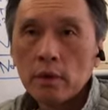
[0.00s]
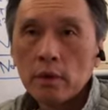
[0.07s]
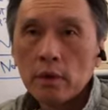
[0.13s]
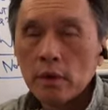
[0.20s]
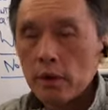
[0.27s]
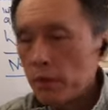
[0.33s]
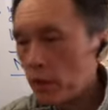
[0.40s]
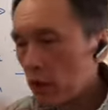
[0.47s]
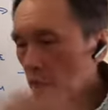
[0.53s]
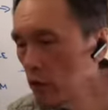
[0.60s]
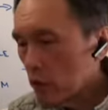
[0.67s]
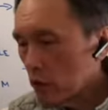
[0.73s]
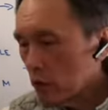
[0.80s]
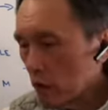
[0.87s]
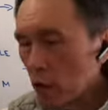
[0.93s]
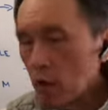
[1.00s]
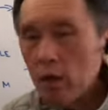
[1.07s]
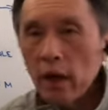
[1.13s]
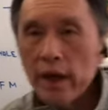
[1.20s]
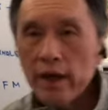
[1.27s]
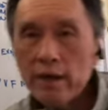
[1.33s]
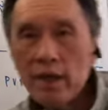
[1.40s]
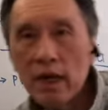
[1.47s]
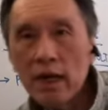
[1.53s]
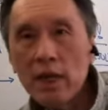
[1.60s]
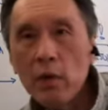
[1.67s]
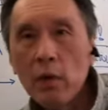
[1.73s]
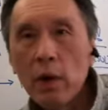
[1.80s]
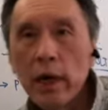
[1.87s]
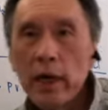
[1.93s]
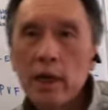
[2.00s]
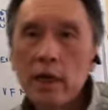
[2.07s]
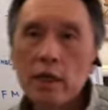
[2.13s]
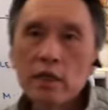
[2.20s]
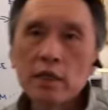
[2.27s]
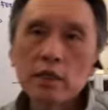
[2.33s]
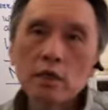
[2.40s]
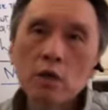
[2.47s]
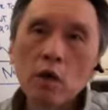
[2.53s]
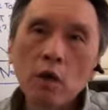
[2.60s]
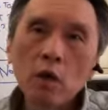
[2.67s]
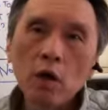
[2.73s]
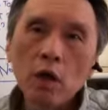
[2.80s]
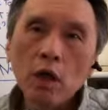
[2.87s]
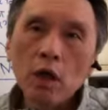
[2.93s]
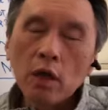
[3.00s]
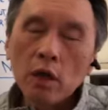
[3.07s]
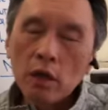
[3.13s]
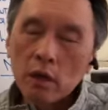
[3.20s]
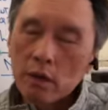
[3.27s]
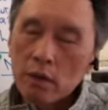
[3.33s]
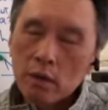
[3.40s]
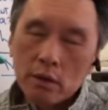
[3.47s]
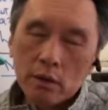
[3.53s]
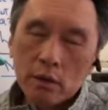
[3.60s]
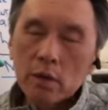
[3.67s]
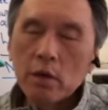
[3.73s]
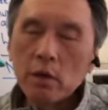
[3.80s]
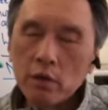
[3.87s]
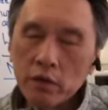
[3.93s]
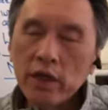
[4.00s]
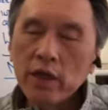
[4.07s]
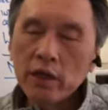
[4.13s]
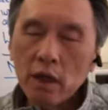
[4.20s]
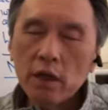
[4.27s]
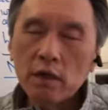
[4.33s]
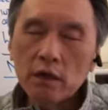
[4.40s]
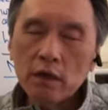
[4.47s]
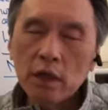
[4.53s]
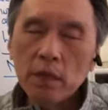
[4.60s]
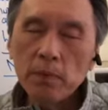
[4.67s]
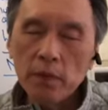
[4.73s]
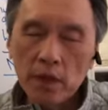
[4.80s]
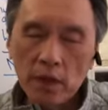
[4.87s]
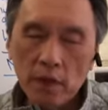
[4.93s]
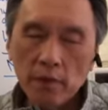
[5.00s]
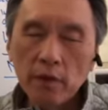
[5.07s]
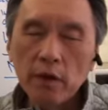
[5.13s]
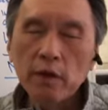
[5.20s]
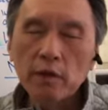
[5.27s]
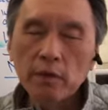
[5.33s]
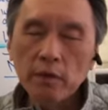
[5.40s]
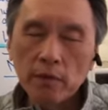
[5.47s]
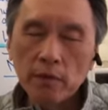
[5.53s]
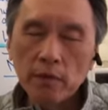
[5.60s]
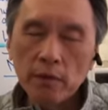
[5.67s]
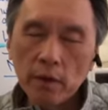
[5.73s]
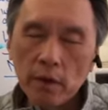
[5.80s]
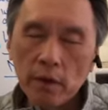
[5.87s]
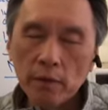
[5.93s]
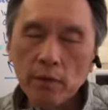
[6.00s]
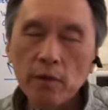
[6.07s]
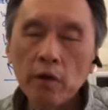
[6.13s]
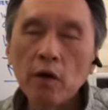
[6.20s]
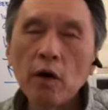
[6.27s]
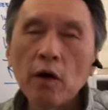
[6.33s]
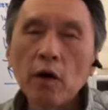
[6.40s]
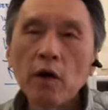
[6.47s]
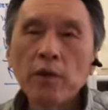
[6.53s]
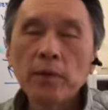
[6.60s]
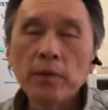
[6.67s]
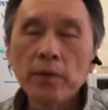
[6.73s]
If you want to know exactly what it is, just go read on the pivot floor,